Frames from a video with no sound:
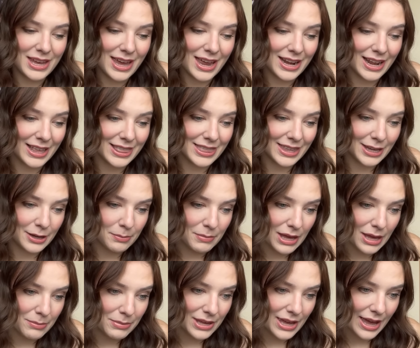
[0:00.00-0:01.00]
and I think
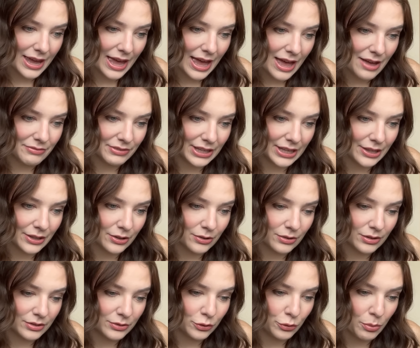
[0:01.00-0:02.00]
maybe I have like
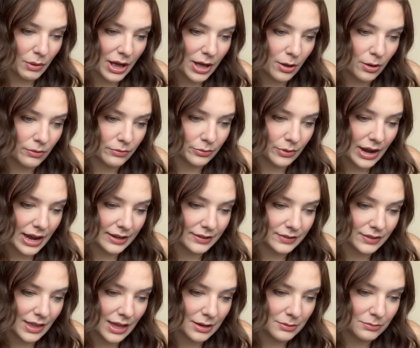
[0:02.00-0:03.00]
12 recs
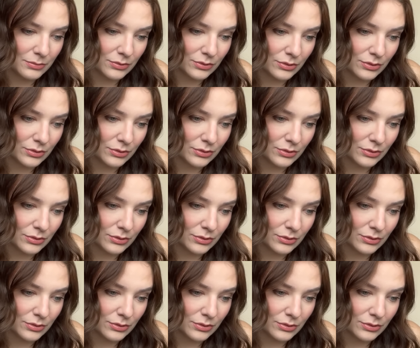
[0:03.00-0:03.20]
then,